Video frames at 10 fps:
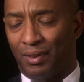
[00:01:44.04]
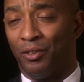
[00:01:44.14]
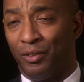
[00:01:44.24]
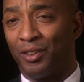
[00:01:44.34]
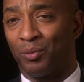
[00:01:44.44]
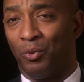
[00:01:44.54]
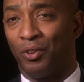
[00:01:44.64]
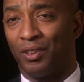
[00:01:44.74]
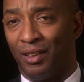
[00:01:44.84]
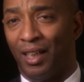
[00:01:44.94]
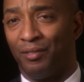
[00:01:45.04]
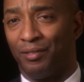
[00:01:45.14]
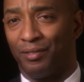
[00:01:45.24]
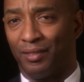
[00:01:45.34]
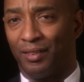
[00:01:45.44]
There is more to
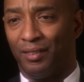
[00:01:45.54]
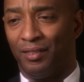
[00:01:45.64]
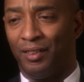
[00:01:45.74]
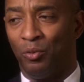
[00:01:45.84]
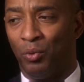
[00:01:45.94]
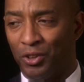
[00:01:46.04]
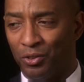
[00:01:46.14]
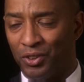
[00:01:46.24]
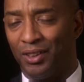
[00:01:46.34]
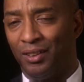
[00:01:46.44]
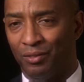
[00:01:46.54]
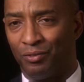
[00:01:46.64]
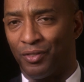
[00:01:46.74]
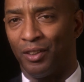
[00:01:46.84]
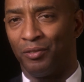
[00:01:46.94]
life than what you see
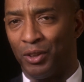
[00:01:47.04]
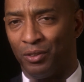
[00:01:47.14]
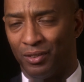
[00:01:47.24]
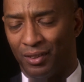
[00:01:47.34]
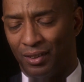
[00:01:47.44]
in front of you.